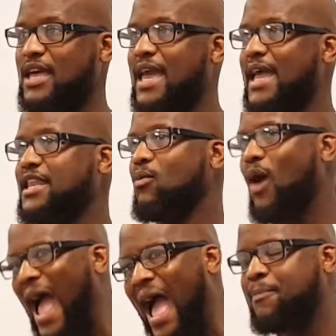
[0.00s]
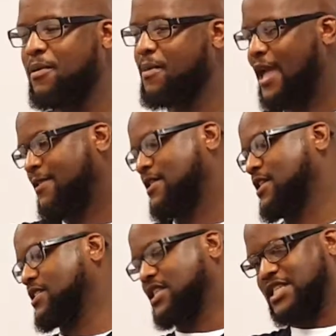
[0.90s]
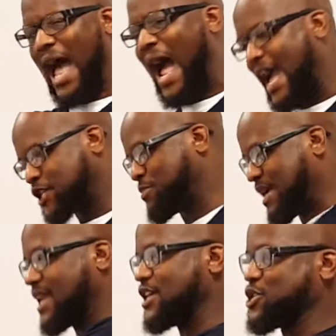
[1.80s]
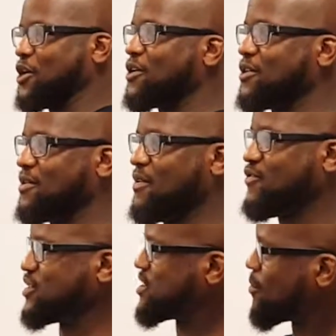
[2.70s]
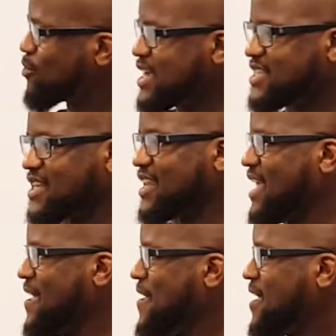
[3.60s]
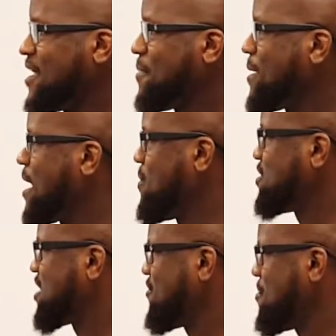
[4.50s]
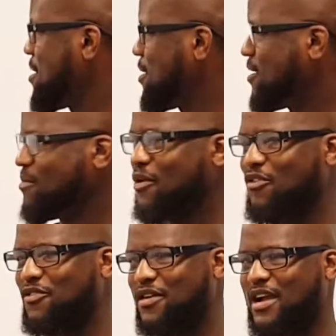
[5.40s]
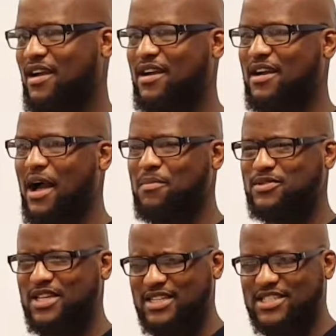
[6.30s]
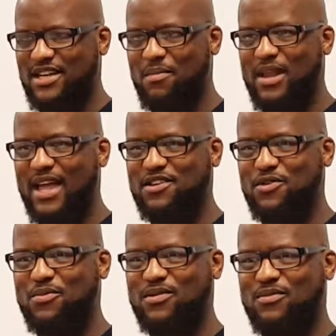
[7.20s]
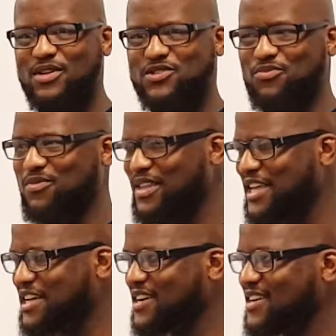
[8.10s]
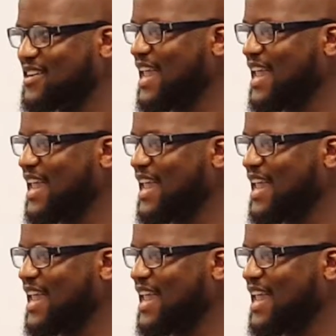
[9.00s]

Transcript: And then what happened, man, the tides began to turn. For some reason, you know what I mean, he was giving me more of a competition. I'm like, dude, what's really good?